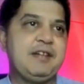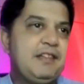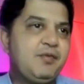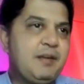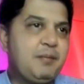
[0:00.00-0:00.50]

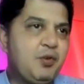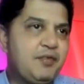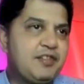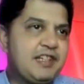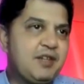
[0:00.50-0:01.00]
There's one more
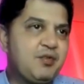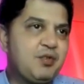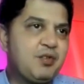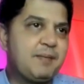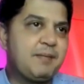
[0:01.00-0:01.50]
which I
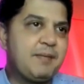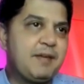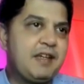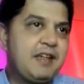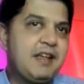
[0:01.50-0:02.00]
downloaded,
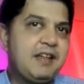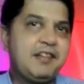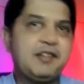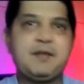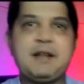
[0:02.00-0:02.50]
maybe
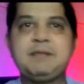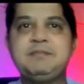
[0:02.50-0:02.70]
this one.